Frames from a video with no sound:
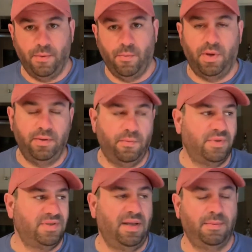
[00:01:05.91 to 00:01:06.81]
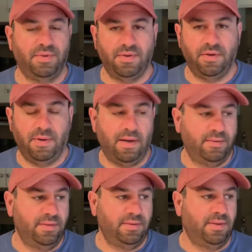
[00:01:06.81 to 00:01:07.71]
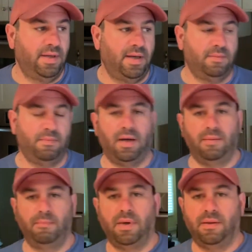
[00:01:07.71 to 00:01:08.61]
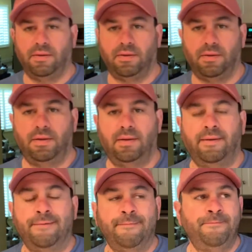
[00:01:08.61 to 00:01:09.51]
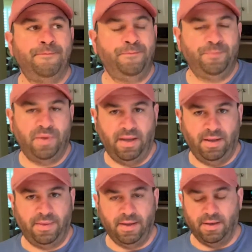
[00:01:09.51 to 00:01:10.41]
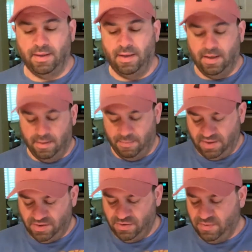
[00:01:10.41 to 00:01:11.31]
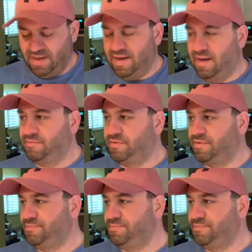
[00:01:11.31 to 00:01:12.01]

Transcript: One, wasn't able to go out and get my mother anything. I do have